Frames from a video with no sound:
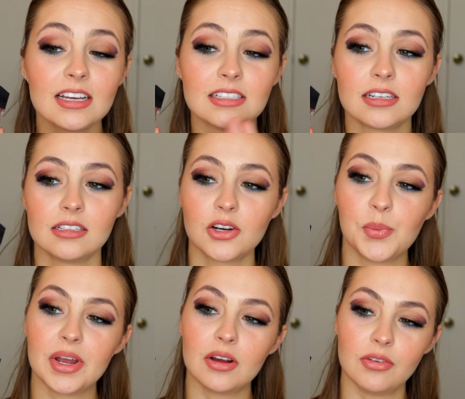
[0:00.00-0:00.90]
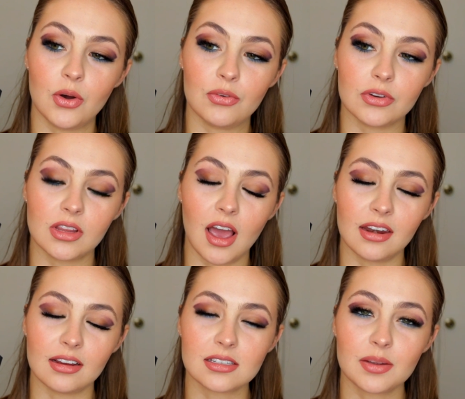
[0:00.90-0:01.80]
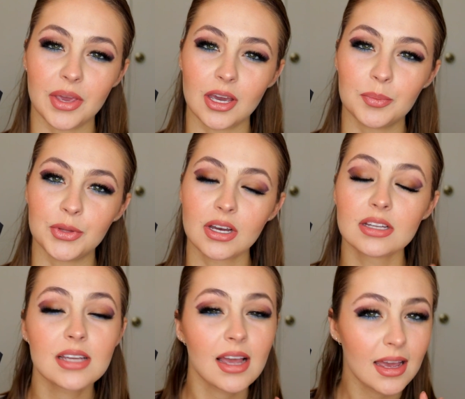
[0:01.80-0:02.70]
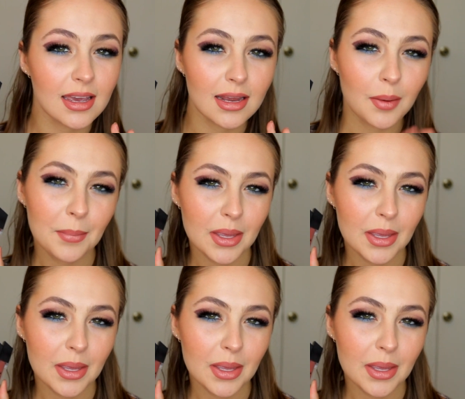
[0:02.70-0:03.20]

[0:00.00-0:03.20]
I did a little bit of overlining to make them look a tad